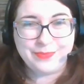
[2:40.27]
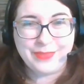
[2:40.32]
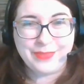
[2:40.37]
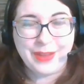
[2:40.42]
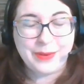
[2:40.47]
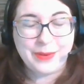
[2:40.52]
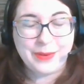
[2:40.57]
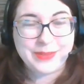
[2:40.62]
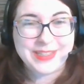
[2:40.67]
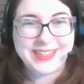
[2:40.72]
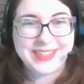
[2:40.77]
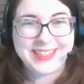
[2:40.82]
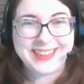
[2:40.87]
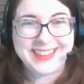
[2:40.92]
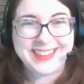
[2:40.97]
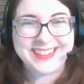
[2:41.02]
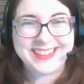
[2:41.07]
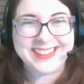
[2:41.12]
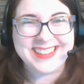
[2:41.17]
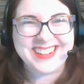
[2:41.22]
That was a little
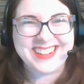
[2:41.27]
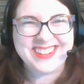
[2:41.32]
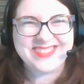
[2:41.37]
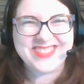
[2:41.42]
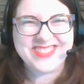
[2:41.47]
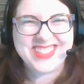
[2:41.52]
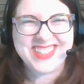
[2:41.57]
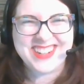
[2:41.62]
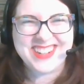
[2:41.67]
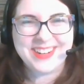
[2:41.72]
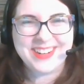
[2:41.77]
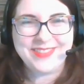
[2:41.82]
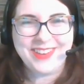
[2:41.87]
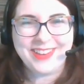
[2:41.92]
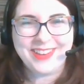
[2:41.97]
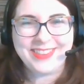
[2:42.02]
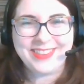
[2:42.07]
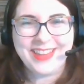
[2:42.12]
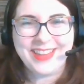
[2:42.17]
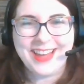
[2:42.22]
unclear. I'm sorry
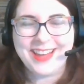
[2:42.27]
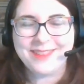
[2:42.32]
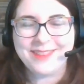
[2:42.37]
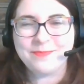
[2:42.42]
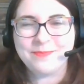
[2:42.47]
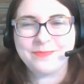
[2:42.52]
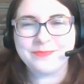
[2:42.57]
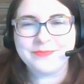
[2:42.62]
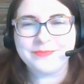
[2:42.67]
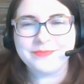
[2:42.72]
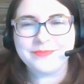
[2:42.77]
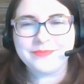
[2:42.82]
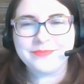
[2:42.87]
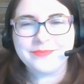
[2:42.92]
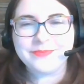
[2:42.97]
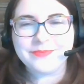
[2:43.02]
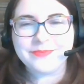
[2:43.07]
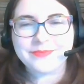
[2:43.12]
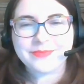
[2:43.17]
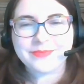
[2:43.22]
about that.
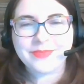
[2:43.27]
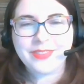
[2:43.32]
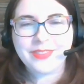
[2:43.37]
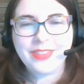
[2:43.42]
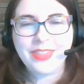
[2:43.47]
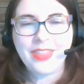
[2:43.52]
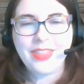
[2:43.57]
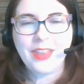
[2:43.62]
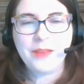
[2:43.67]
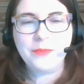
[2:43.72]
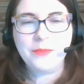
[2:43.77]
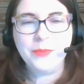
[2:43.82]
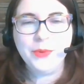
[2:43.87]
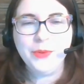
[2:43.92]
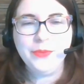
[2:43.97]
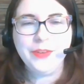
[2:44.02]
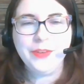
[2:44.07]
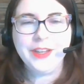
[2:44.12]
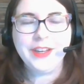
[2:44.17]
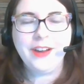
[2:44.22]

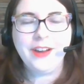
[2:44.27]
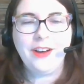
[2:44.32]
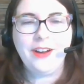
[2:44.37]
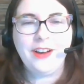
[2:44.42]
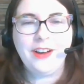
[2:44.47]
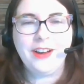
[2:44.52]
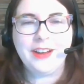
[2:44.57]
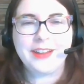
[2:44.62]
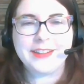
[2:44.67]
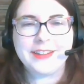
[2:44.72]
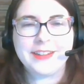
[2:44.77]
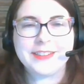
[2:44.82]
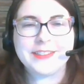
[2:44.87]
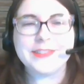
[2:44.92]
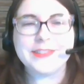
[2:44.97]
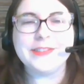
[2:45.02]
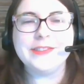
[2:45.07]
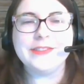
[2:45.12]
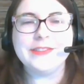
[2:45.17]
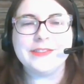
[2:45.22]
Moving on
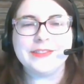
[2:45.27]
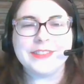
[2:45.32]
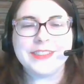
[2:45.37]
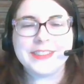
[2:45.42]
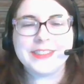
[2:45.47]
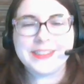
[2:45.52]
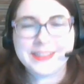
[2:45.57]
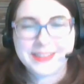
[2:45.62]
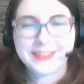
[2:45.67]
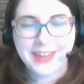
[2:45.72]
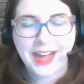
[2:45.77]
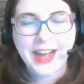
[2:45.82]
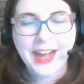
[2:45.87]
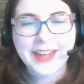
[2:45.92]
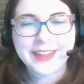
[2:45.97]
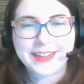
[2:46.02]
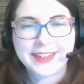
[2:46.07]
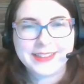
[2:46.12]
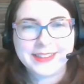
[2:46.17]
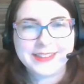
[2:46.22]
to
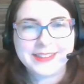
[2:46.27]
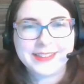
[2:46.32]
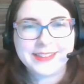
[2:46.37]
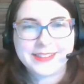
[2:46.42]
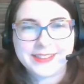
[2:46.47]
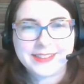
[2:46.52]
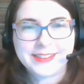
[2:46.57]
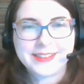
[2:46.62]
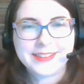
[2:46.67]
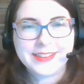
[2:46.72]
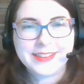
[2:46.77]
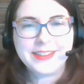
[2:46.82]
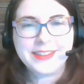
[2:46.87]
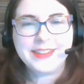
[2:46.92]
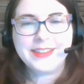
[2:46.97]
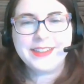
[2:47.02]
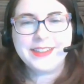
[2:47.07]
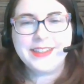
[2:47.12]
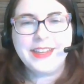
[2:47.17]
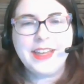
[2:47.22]
science.
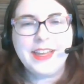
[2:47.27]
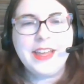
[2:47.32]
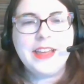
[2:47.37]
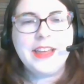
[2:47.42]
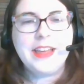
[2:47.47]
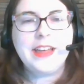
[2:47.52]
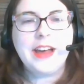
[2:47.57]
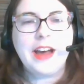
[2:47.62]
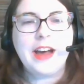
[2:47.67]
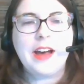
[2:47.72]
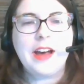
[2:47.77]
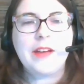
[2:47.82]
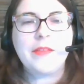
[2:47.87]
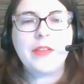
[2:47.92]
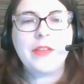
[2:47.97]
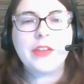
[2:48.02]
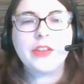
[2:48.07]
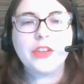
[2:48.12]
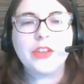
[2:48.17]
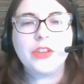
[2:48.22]

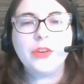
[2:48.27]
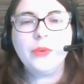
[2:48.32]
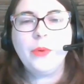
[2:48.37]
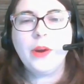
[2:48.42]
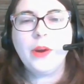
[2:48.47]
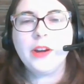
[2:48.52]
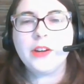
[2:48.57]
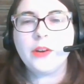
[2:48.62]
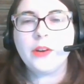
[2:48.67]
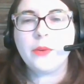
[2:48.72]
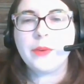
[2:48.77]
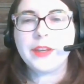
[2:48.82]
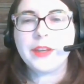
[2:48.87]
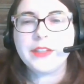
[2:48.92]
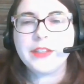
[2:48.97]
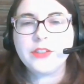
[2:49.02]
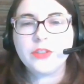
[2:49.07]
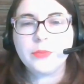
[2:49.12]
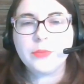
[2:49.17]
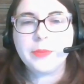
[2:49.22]
You are going
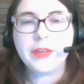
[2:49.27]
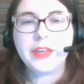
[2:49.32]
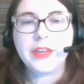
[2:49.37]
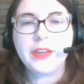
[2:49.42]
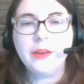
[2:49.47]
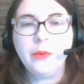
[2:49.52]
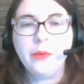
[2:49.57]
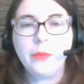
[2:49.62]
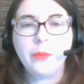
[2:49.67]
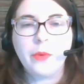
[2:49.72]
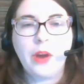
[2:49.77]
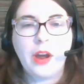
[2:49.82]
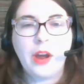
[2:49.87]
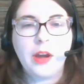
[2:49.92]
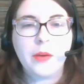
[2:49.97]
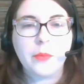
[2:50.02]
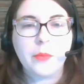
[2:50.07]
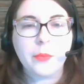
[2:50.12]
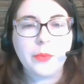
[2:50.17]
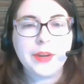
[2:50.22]
to be
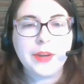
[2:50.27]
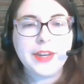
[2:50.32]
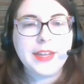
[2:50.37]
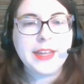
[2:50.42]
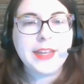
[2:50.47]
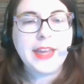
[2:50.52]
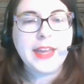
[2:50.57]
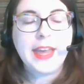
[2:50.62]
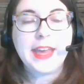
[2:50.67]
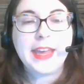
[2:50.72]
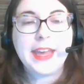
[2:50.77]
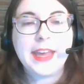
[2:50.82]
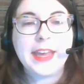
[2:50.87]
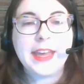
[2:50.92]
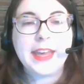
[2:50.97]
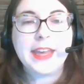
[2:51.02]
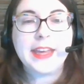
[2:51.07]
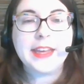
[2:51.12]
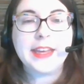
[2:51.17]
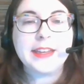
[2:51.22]
reading
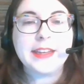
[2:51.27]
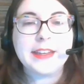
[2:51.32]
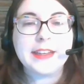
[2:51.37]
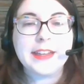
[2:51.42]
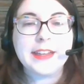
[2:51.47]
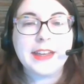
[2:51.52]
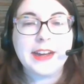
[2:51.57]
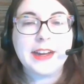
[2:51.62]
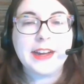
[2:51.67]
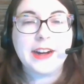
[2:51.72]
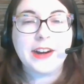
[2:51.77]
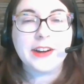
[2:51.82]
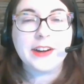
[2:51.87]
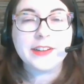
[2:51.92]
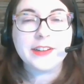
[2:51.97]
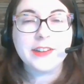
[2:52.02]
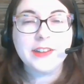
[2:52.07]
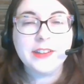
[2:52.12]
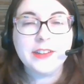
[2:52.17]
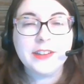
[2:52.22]
a
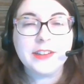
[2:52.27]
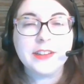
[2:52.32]
article